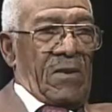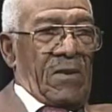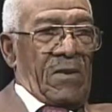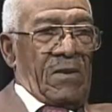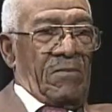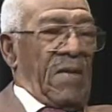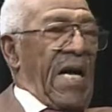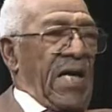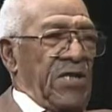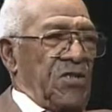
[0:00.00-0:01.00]

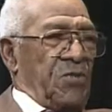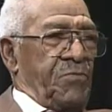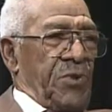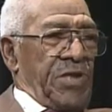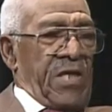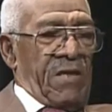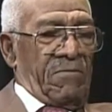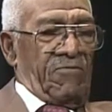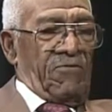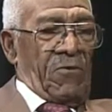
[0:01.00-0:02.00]
mileage and per
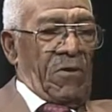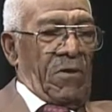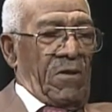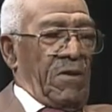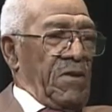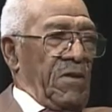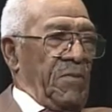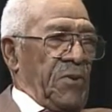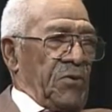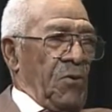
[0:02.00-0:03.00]
diem for the
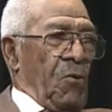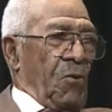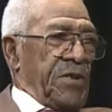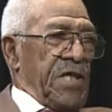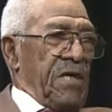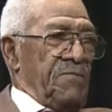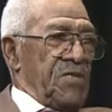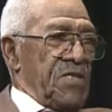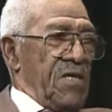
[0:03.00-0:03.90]
patrol teams,